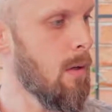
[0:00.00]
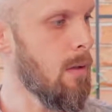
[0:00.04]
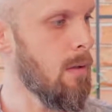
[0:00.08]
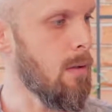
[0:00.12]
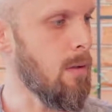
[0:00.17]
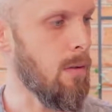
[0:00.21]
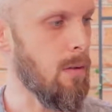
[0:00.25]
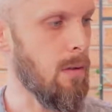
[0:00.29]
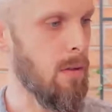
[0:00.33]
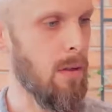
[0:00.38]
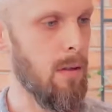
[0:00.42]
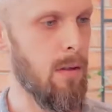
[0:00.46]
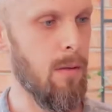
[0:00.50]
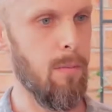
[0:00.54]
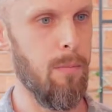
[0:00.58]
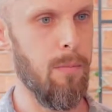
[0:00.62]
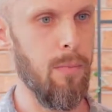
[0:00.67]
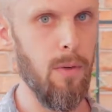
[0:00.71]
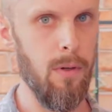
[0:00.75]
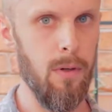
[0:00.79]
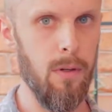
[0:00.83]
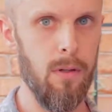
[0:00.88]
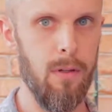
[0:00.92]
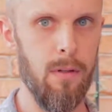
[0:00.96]
You can get the
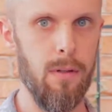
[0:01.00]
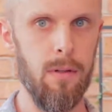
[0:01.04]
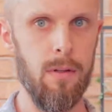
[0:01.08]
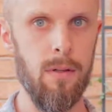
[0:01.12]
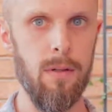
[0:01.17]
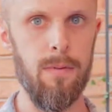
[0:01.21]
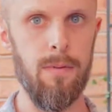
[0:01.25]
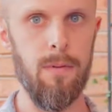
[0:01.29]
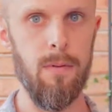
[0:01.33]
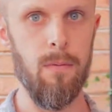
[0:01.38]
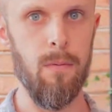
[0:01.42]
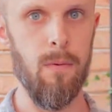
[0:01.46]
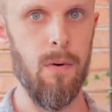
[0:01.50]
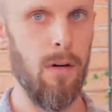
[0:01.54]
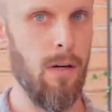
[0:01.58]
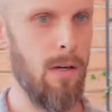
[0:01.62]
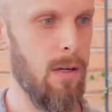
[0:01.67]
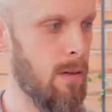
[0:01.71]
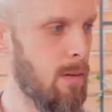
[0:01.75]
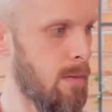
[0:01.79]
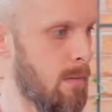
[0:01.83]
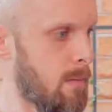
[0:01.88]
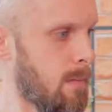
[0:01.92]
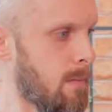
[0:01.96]
book if you
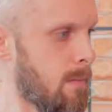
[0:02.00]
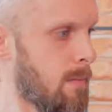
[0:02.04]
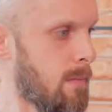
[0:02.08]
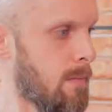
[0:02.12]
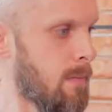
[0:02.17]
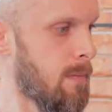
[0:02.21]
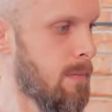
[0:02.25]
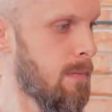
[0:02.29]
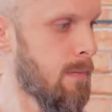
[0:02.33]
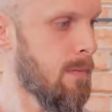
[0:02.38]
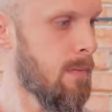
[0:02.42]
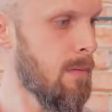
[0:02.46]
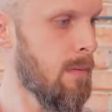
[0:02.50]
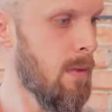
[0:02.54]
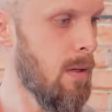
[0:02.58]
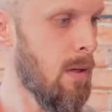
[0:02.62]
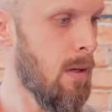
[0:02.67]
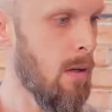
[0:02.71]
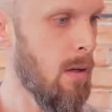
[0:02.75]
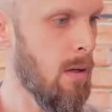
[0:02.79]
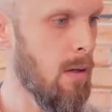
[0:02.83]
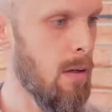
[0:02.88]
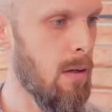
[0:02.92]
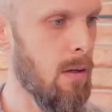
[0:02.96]
want.
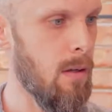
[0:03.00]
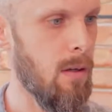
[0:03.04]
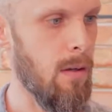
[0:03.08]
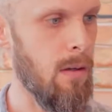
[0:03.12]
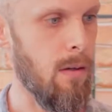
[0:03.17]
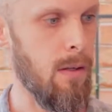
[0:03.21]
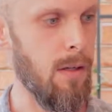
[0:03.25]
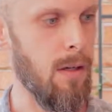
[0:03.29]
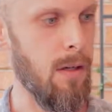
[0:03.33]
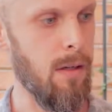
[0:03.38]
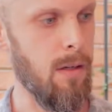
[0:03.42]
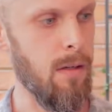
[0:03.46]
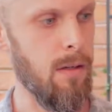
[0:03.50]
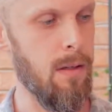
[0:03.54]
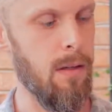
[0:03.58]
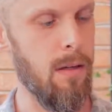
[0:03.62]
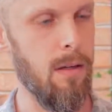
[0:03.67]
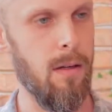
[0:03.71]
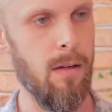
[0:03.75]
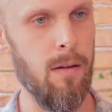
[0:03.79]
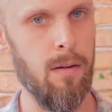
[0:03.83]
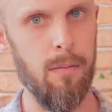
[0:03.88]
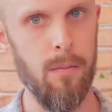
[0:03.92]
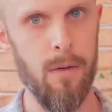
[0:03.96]
Okay, get
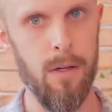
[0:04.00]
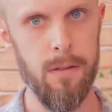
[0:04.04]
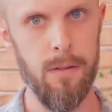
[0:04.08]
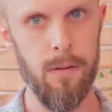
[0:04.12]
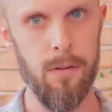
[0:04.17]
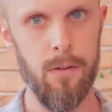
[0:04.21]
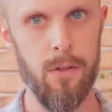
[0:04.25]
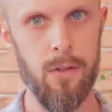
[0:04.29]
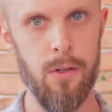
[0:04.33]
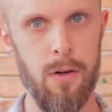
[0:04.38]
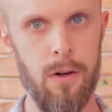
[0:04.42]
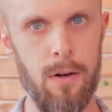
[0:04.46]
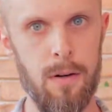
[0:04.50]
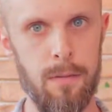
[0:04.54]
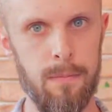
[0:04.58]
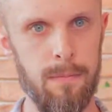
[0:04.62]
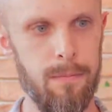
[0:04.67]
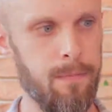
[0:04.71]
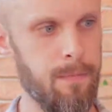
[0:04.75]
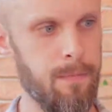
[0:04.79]
a muscle chart.